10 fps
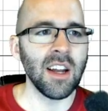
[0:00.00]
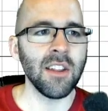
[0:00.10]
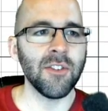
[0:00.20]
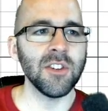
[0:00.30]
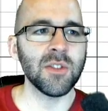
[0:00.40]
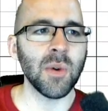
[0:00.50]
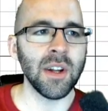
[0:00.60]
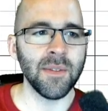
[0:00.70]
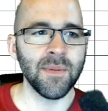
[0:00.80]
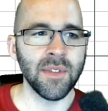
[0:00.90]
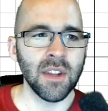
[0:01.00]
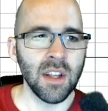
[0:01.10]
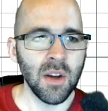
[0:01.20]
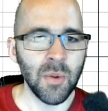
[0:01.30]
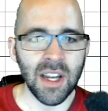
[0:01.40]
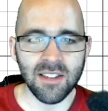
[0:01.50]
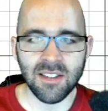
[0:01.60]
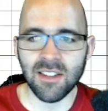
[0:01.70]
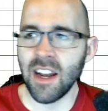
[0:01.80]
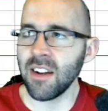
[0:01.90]
In the first one, we had
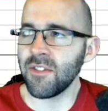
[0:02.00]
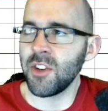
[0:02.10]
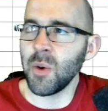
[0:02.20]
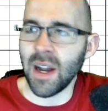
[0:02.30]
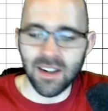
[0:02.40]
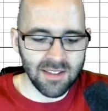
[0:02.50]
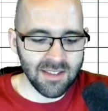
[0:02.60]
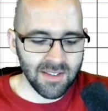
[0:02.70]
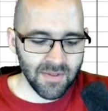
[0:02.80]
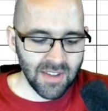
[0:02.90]
sine of 2x.